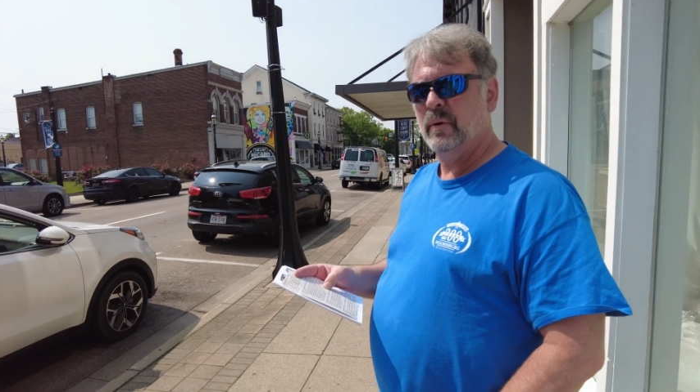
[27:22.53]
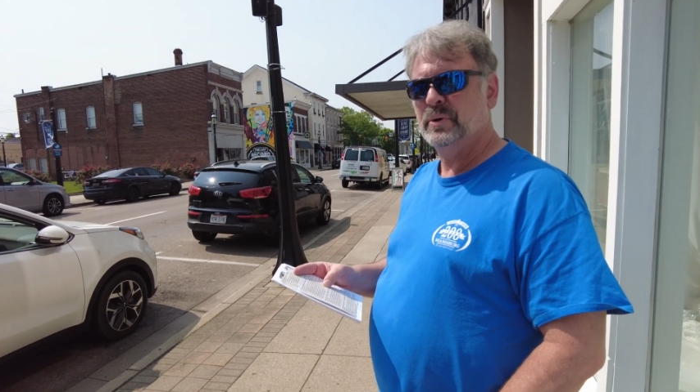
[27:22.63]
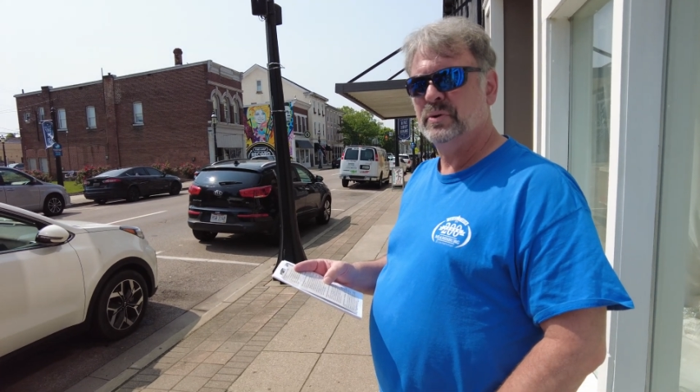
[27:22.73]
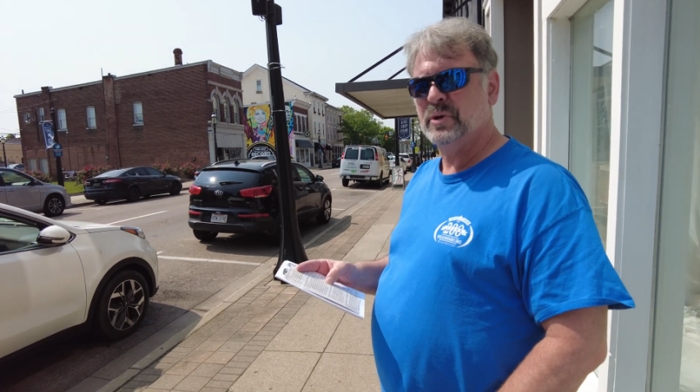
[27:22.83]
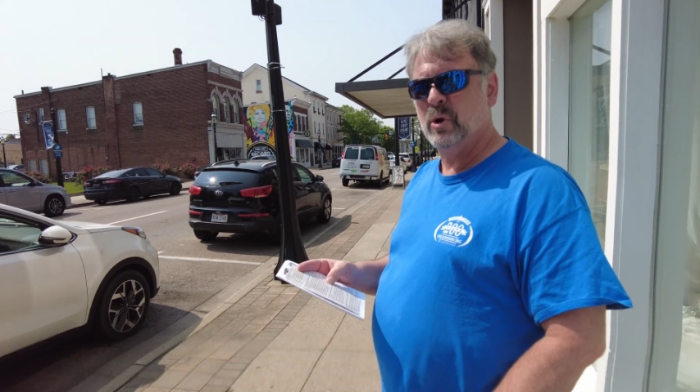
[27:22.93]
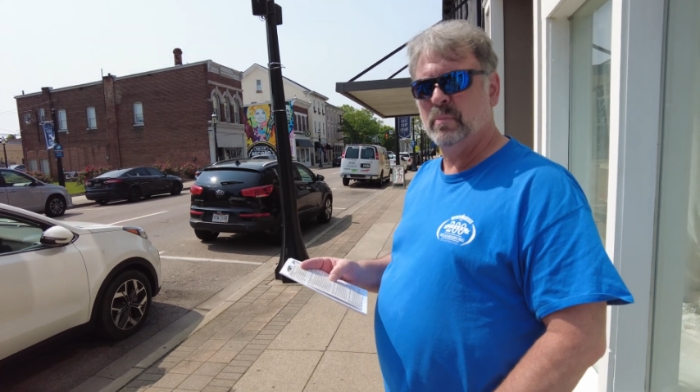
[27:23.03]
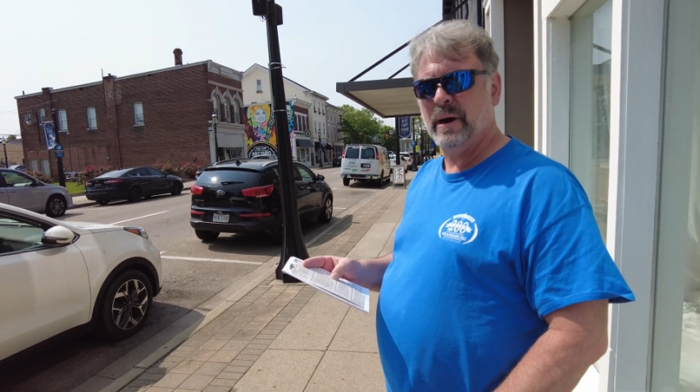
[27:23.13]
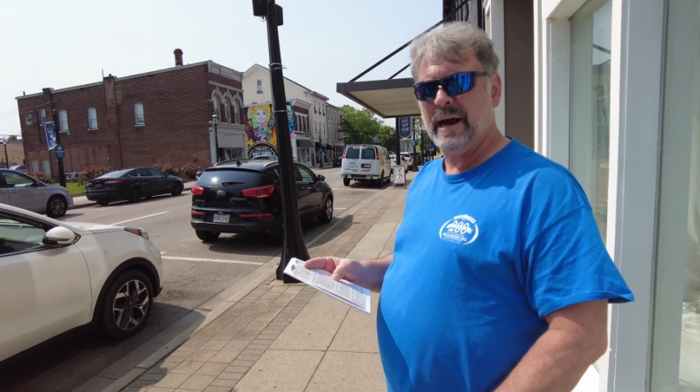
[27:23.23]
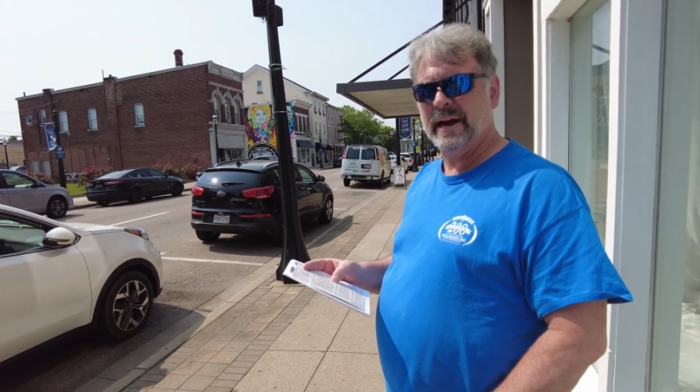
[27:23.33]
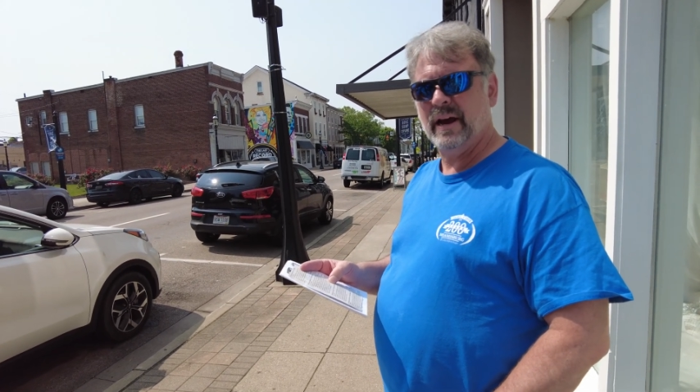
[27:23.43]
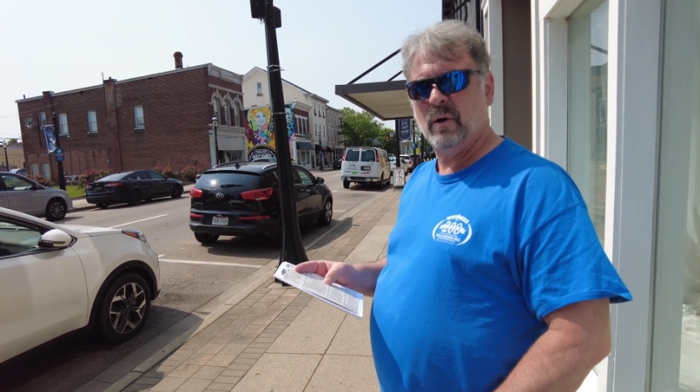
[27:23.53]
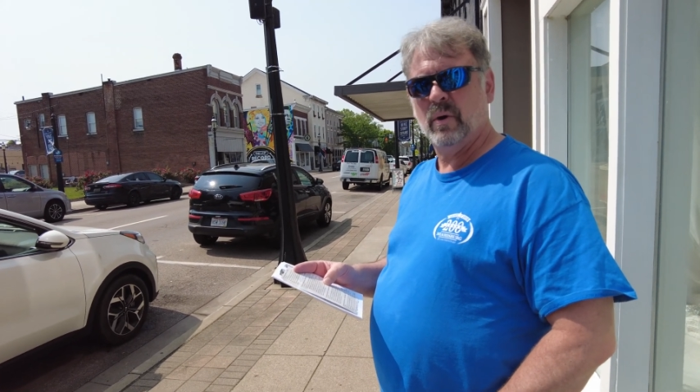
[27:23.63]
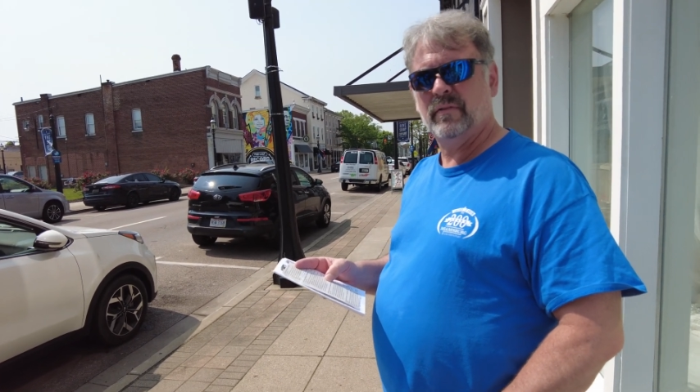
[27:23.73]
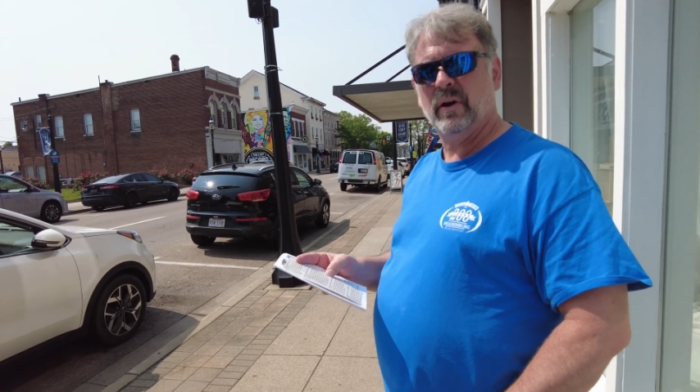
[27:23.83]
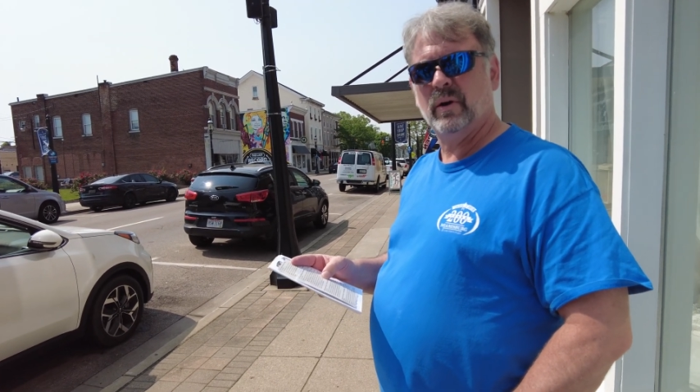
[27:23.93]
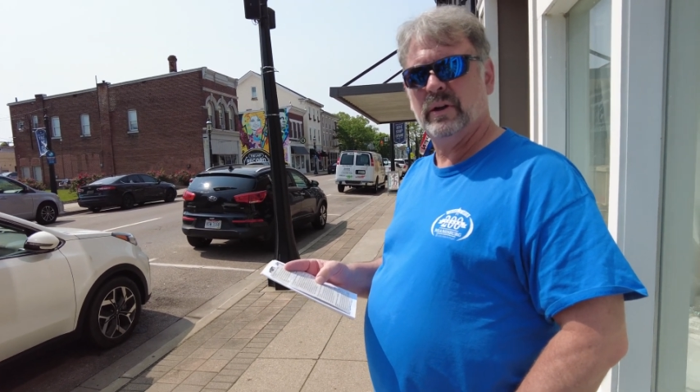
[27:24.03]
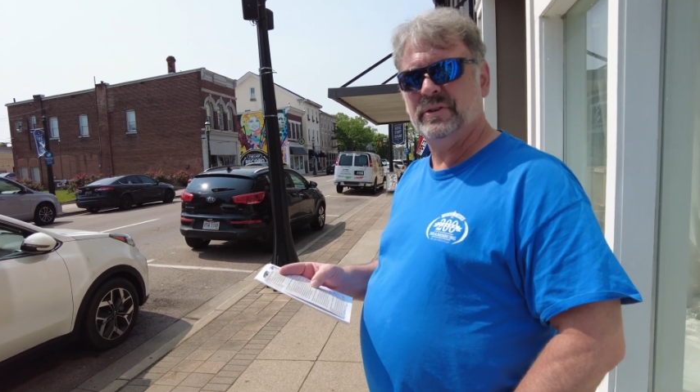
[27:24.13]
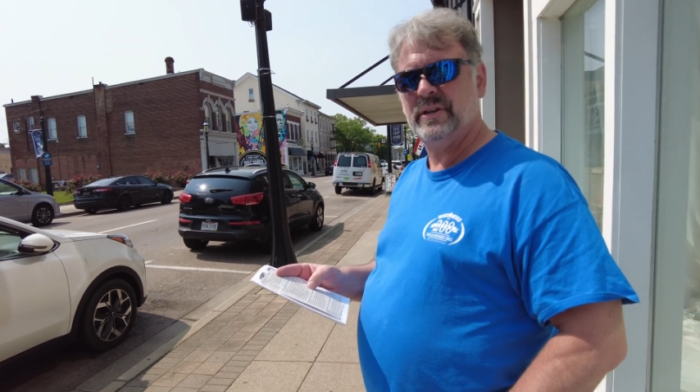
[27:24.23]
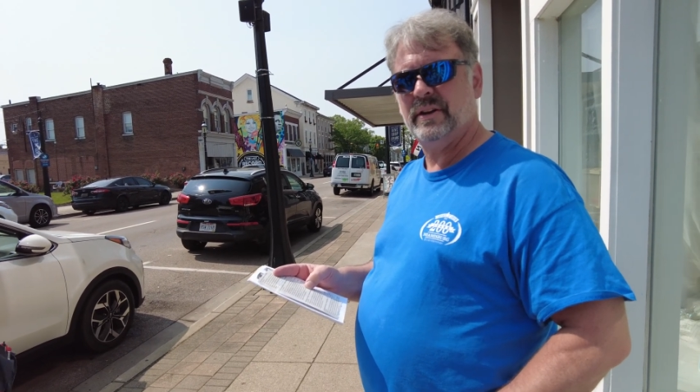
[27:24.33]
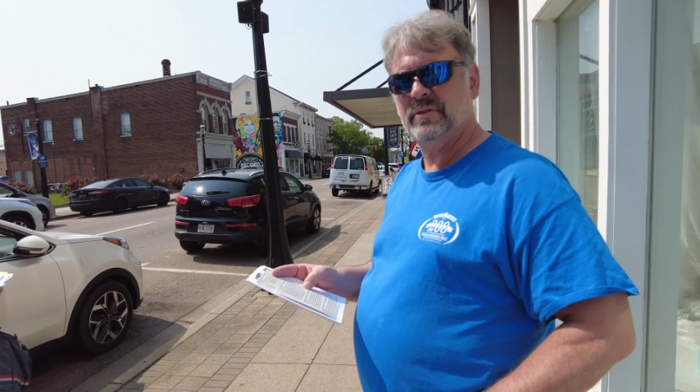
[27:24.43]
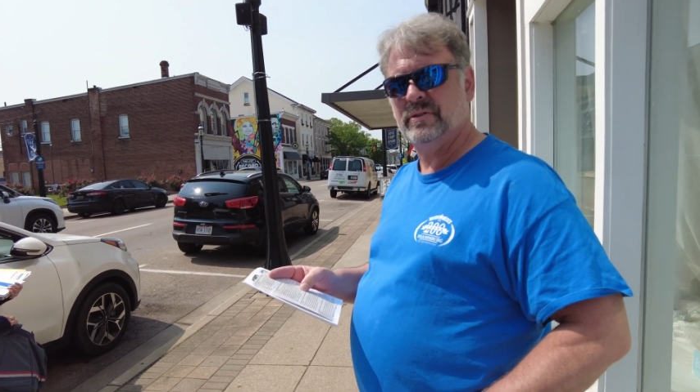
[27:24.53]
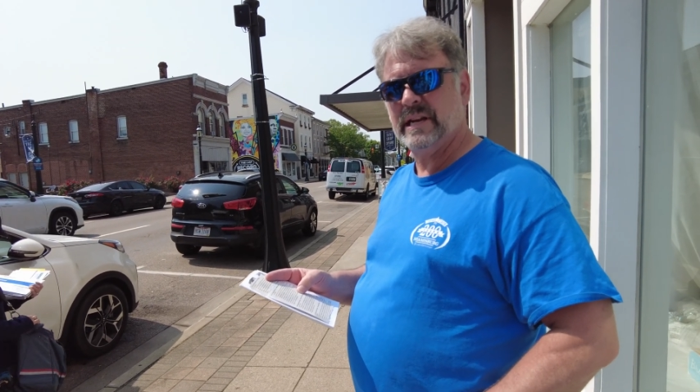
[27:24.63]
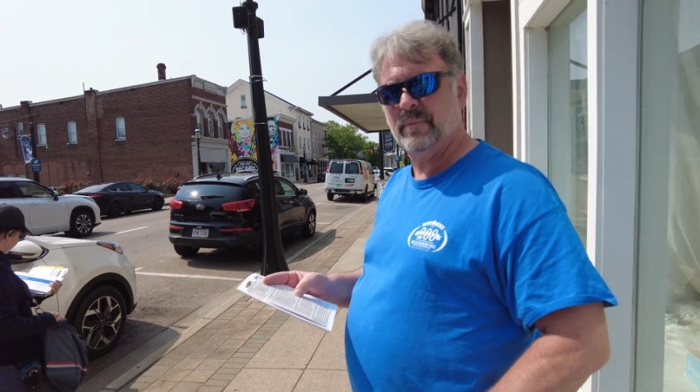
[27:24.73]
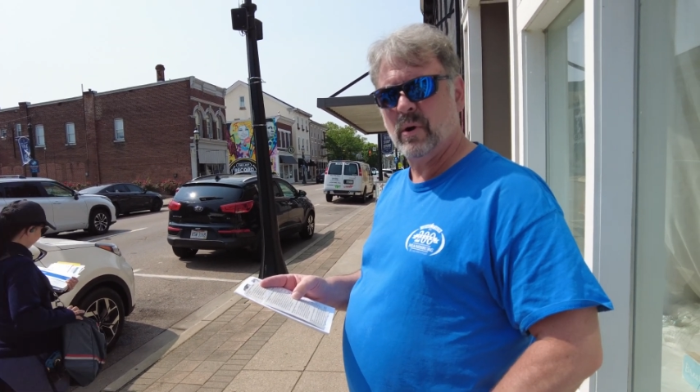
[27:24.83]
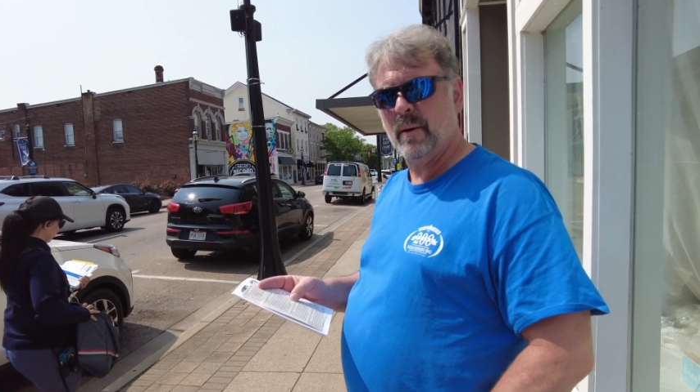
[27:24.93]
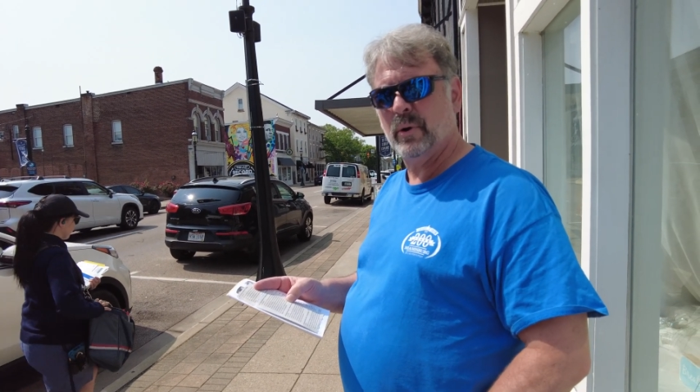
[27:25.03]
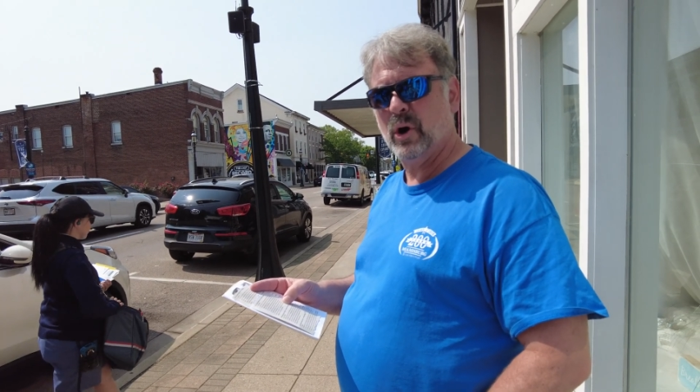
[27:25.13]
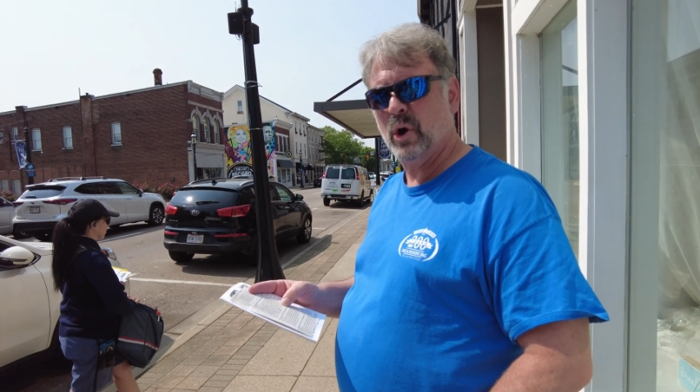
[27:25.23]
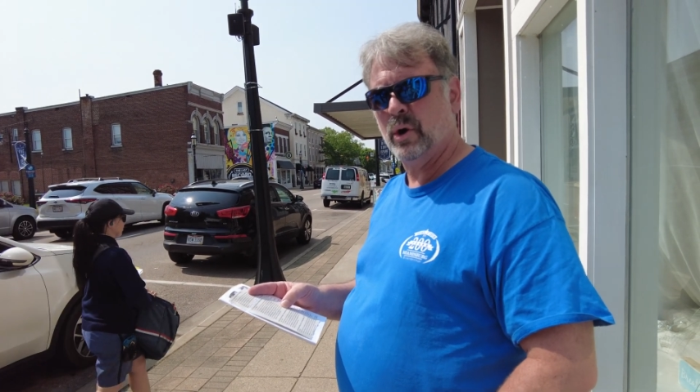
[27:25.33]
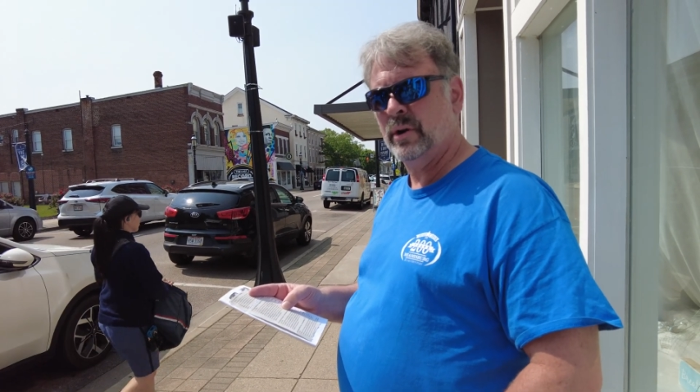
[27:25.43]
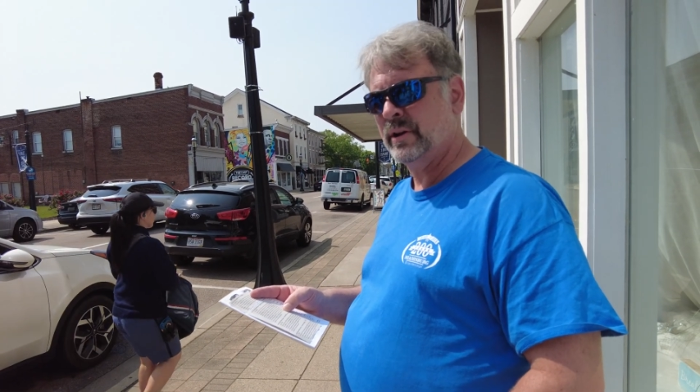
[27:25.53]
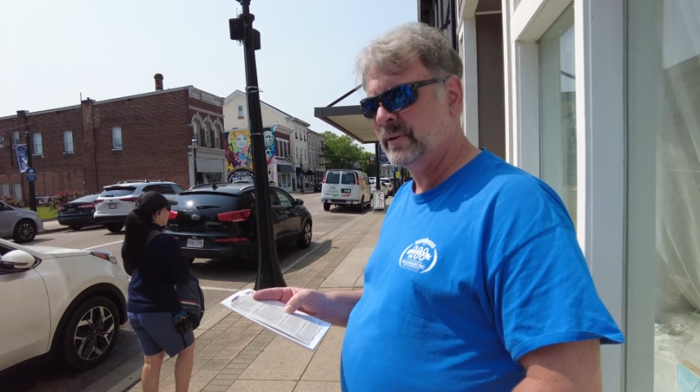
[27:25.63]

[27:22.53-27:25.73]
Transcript: which was owned by one of our early citizens named Robert Hurd.